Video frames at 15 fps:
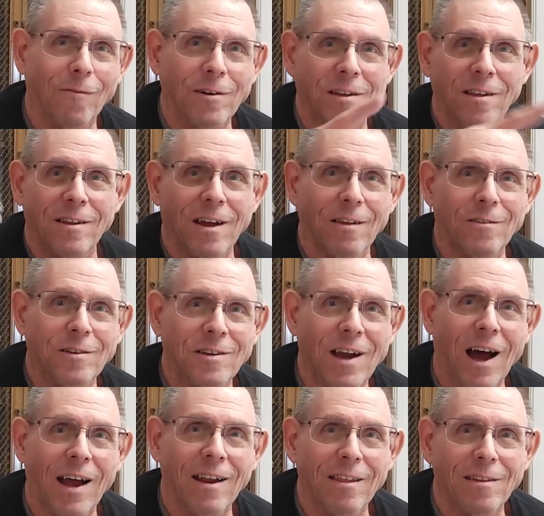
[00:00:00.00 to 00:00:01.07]
Get over to the other
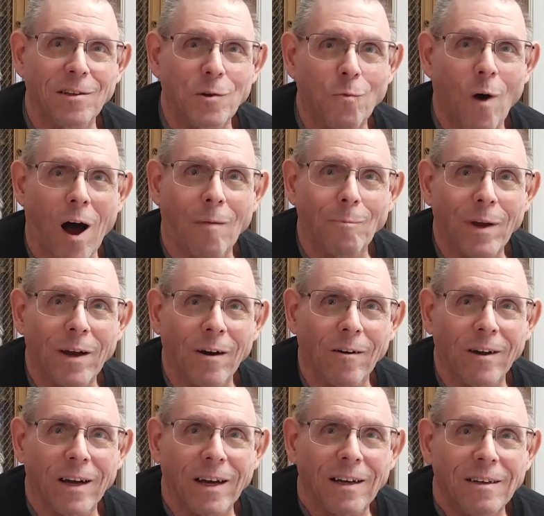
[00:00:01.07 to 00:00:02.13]
side of the swamp
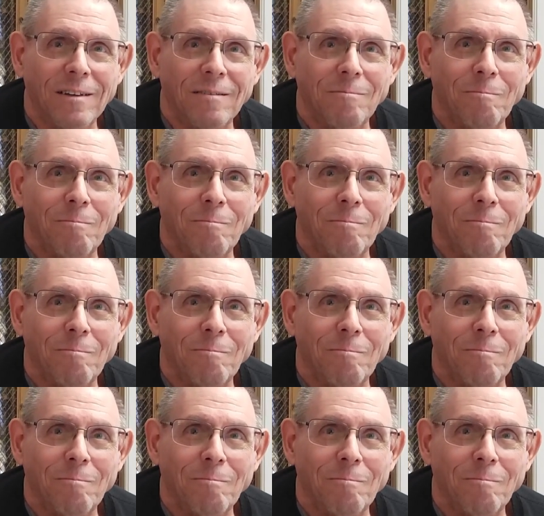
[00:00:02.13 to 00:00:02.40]
area.